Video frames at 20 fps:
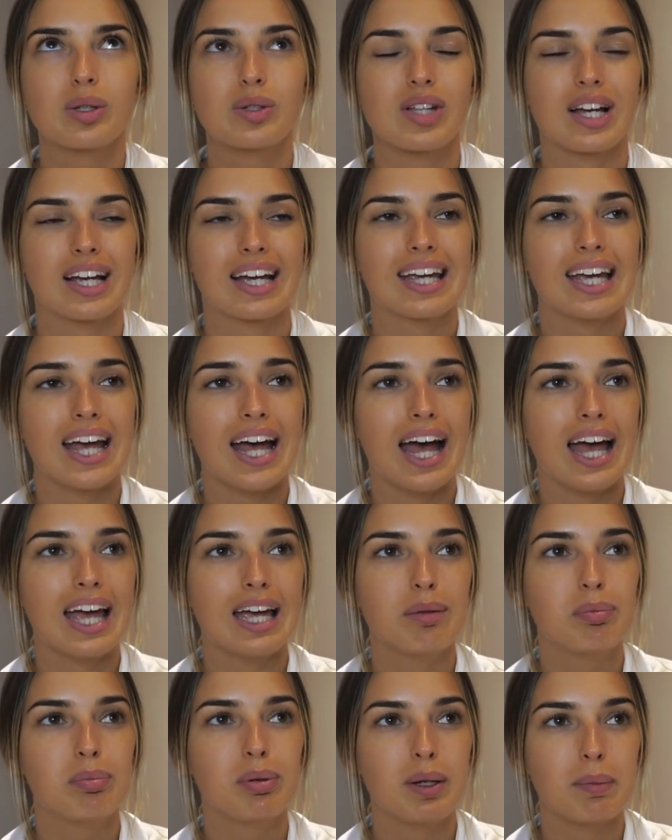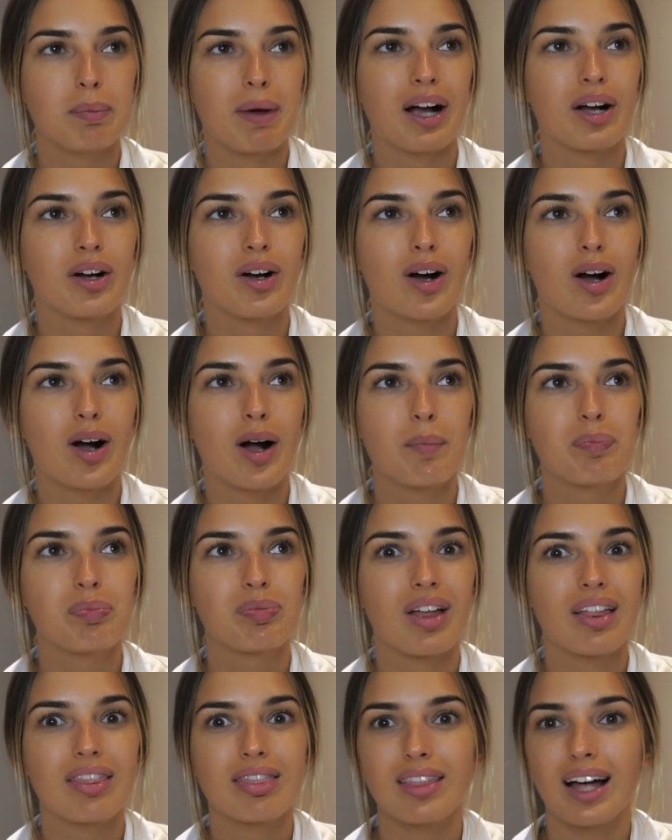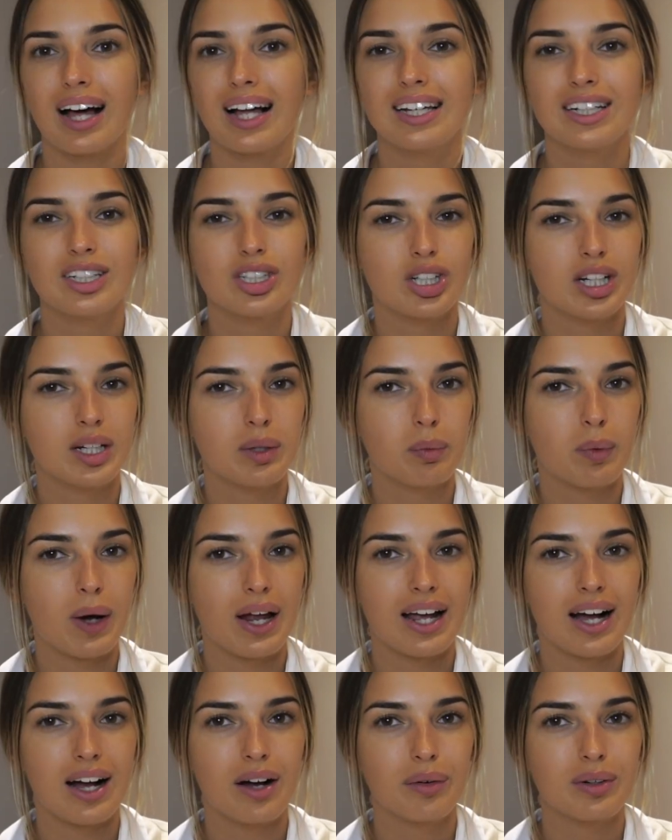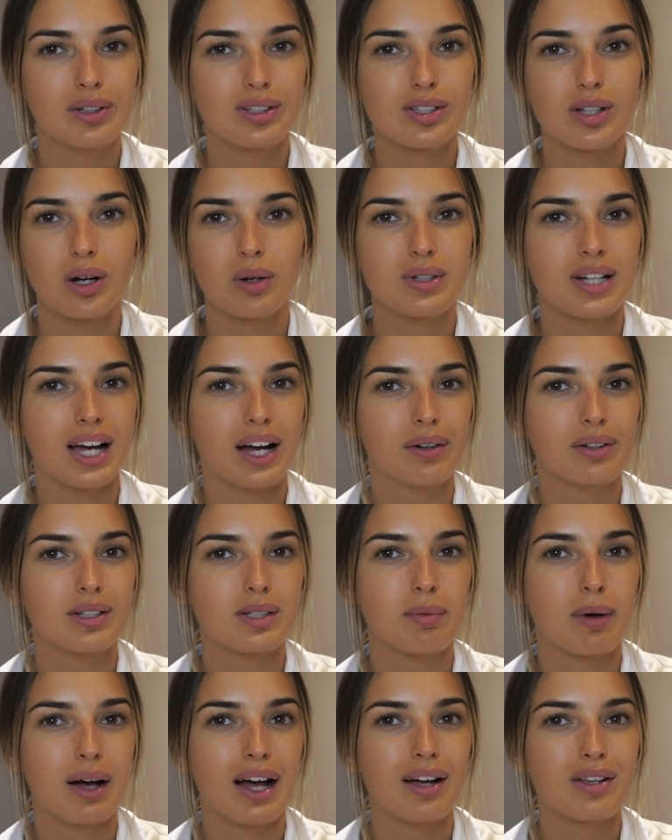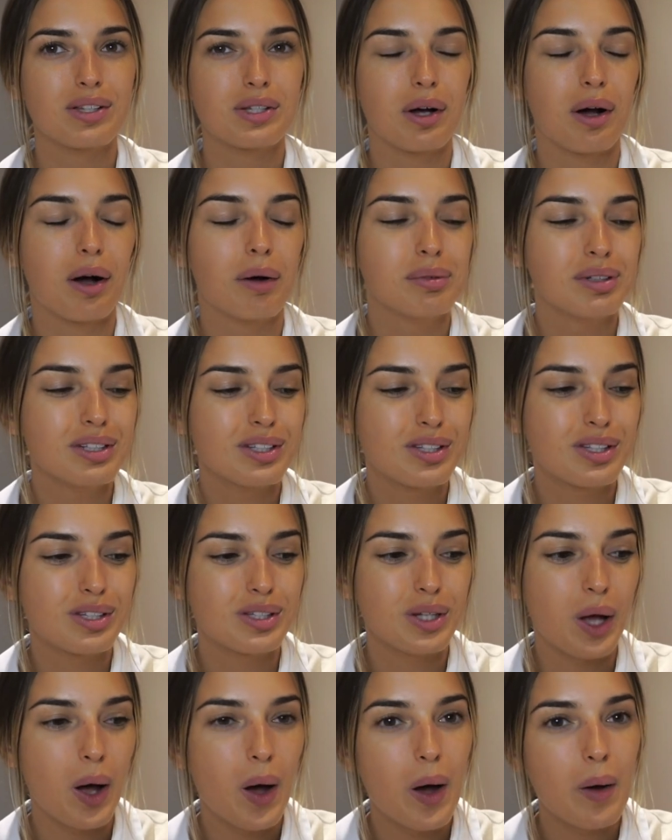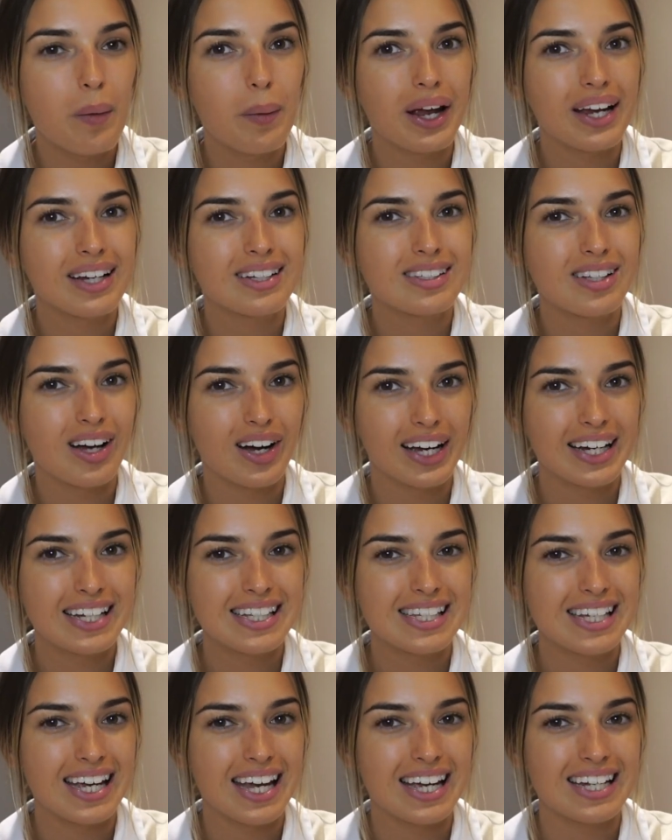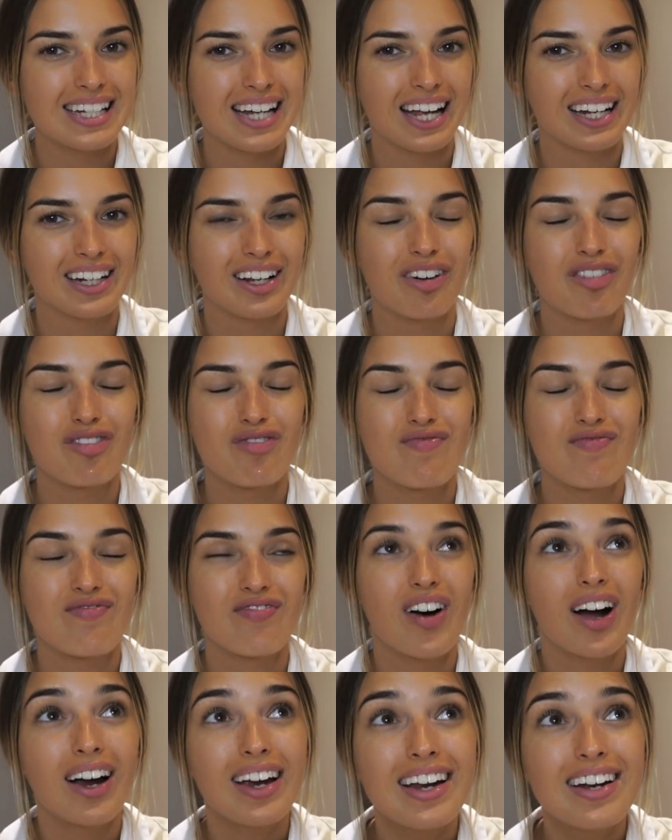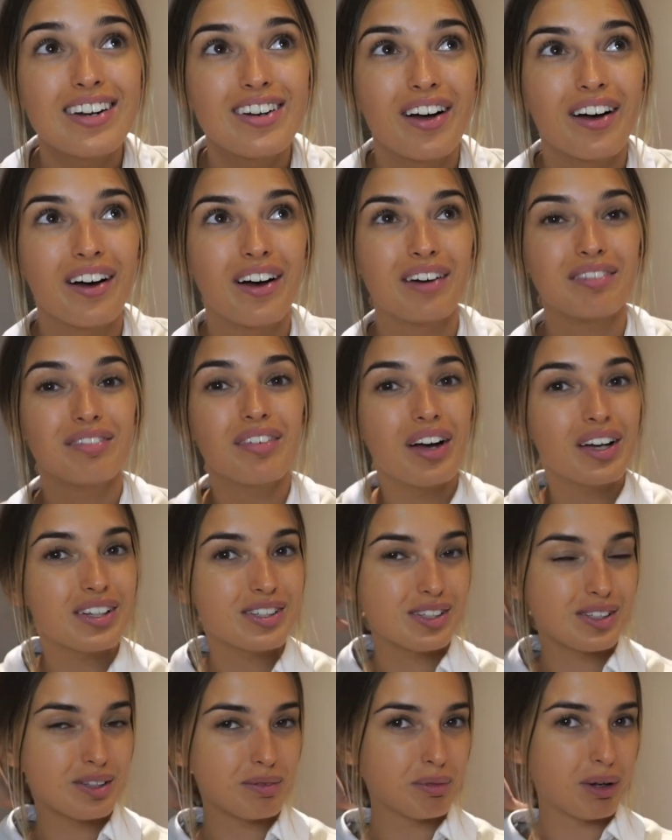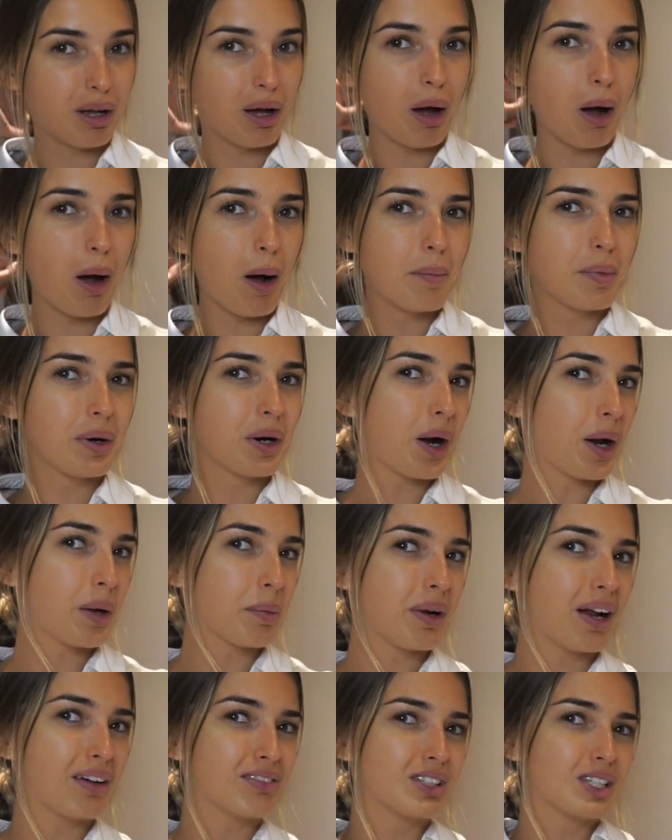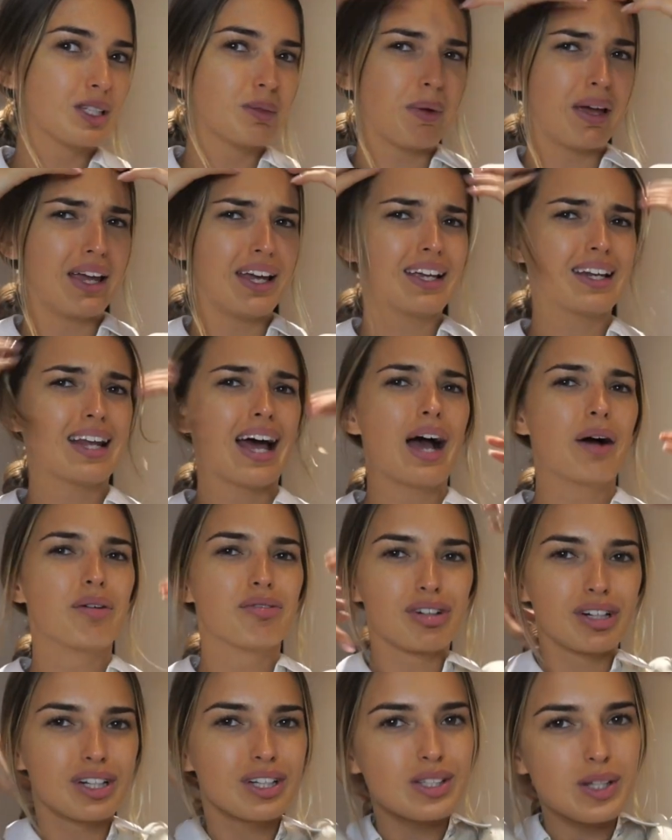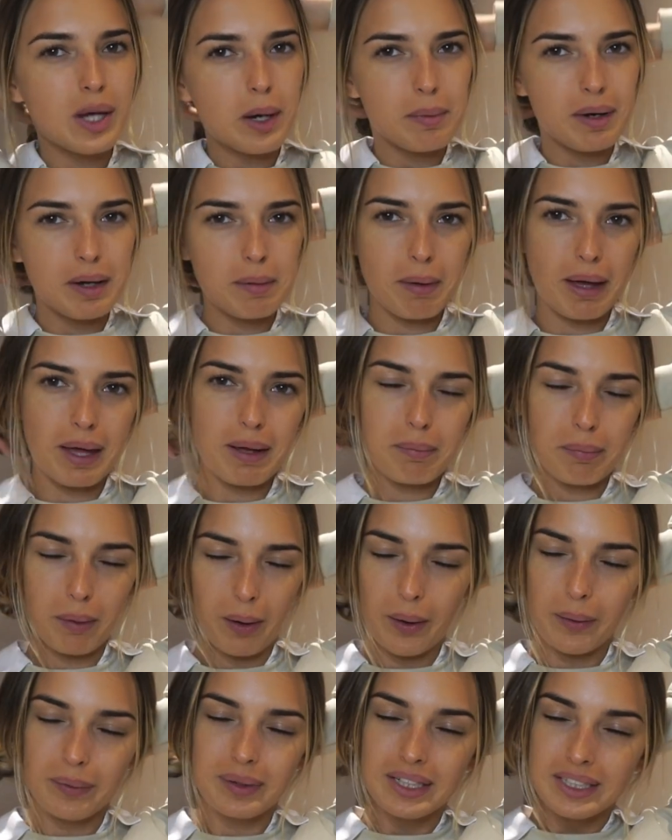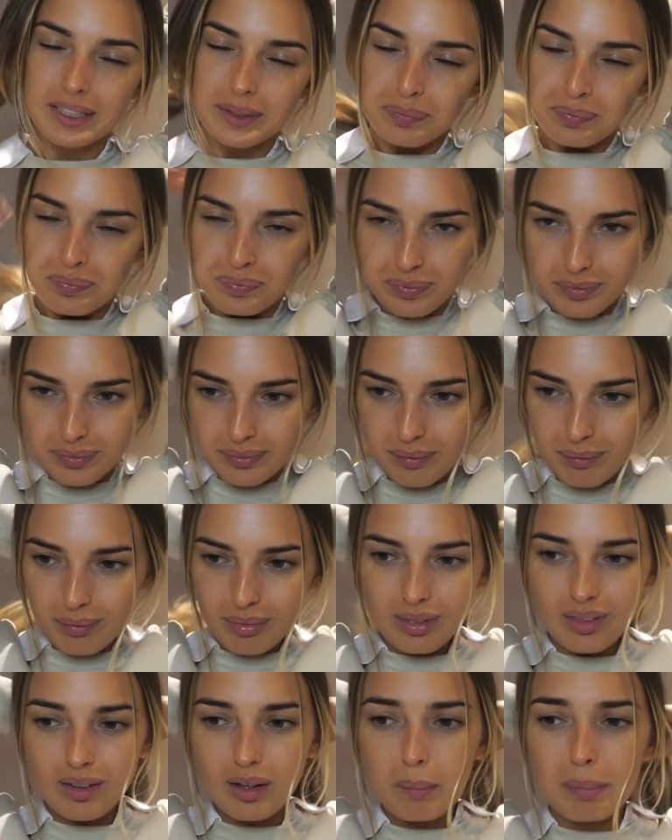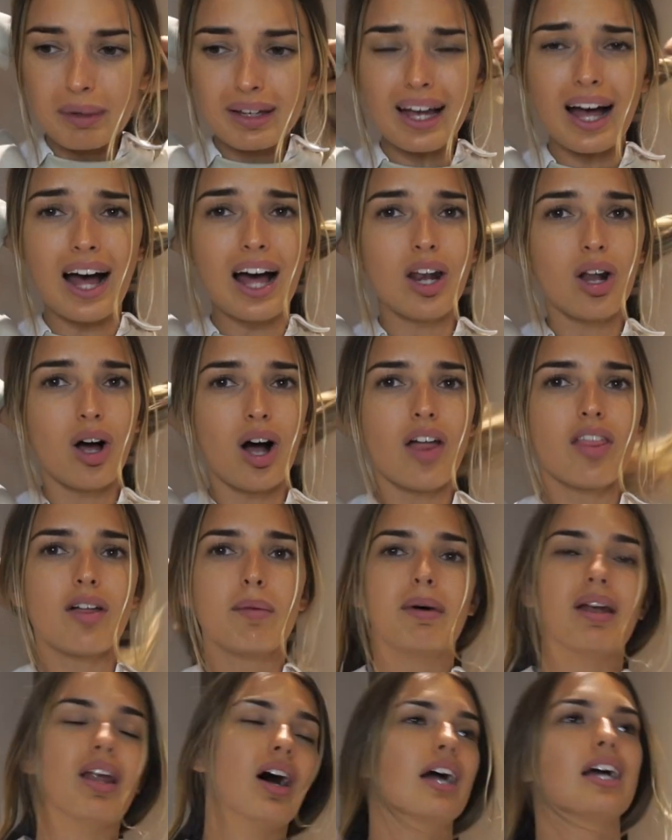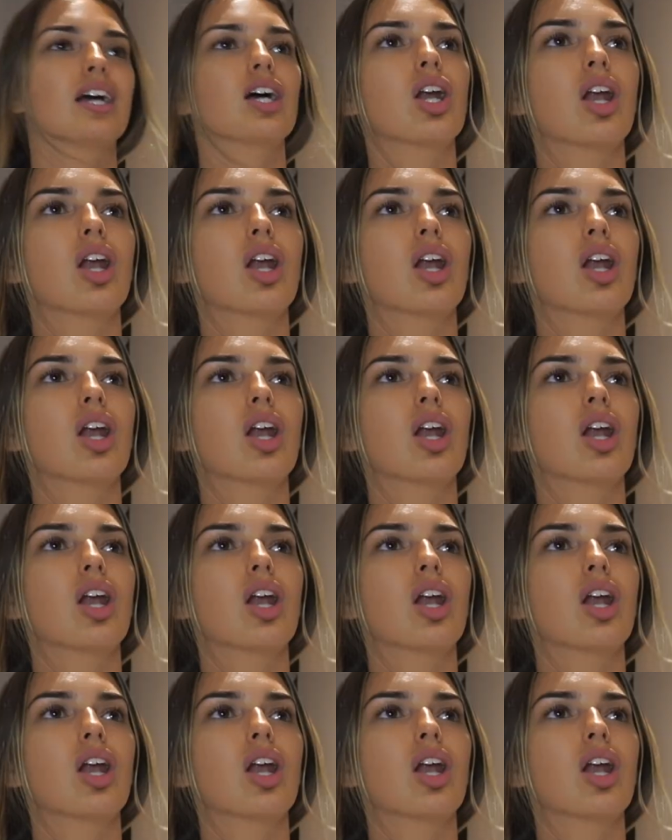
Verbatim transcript: so I was like okay put it back on that literally went out sold out as well so I was so excited and nervous because I'm like oh my god I'm gonna have to speak now in front of so many people but yeah, a lot of them are like